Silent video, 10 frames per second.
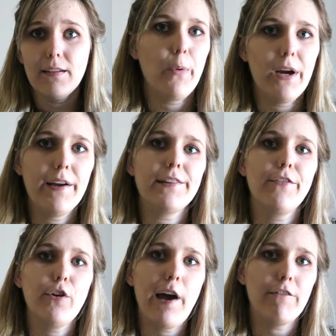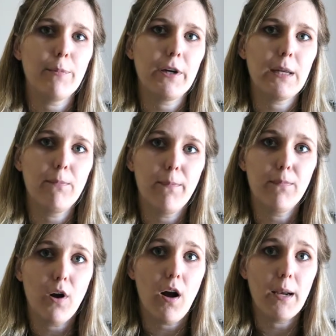Whereas if you have a pretty
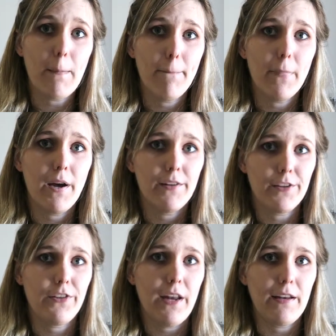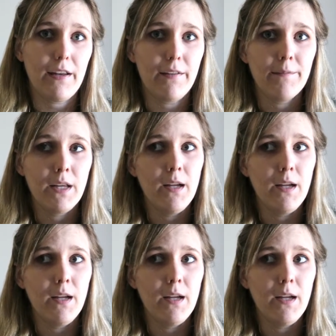broad understanding,